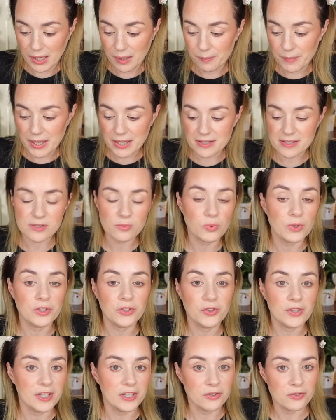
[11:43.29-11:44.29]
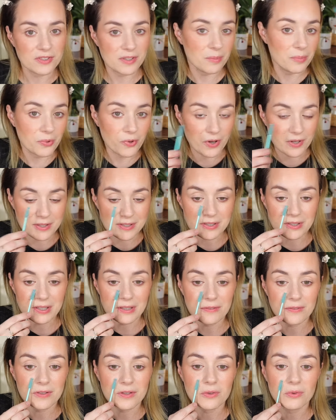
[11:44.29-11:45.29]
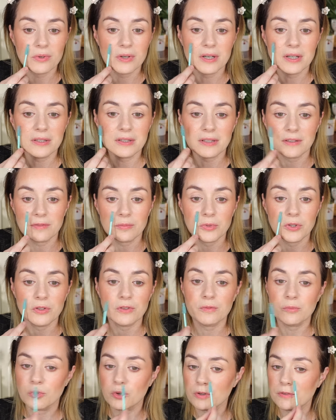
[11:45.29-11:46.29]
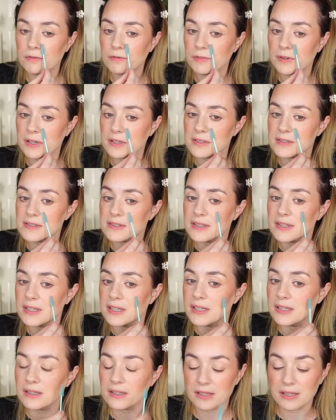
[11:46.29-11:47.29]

might as well you can use a bronzer if you want, if you're more fair skin.